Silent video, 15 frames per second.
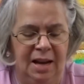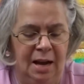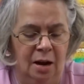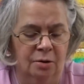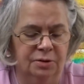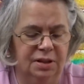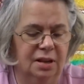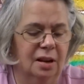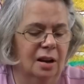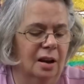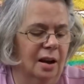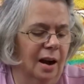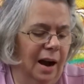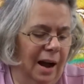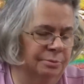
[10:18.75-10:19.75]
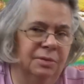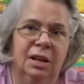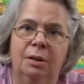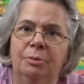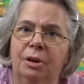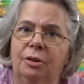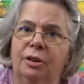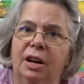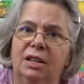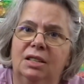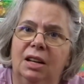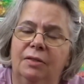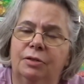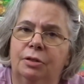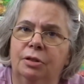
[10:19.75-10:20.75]
out. Let them know Crazy
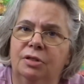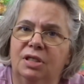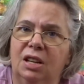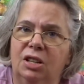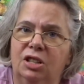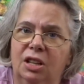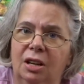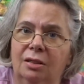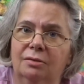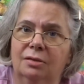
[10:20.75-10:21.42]
Dave's Crew sent you,